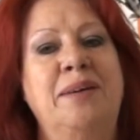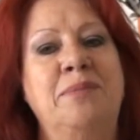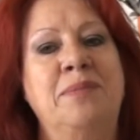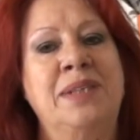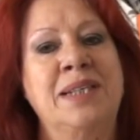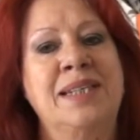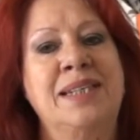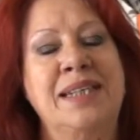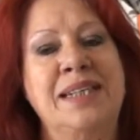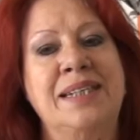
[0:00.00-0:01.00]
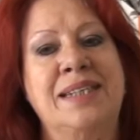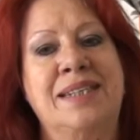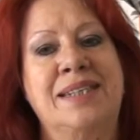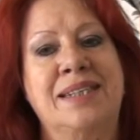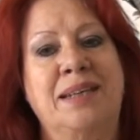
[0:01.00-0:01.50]
This
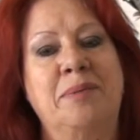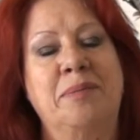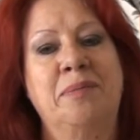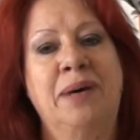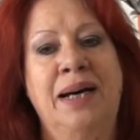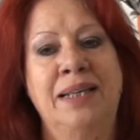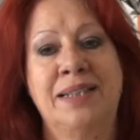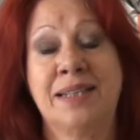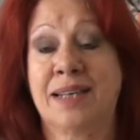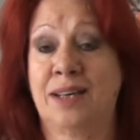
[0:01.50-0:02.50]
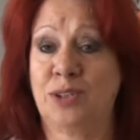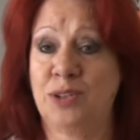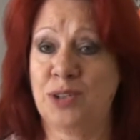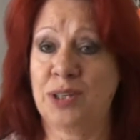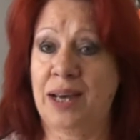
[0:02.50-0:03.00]
is my
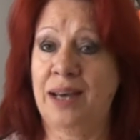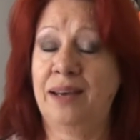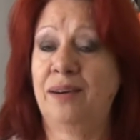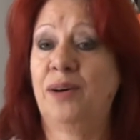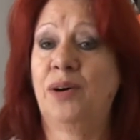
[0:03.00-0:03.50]
discussion today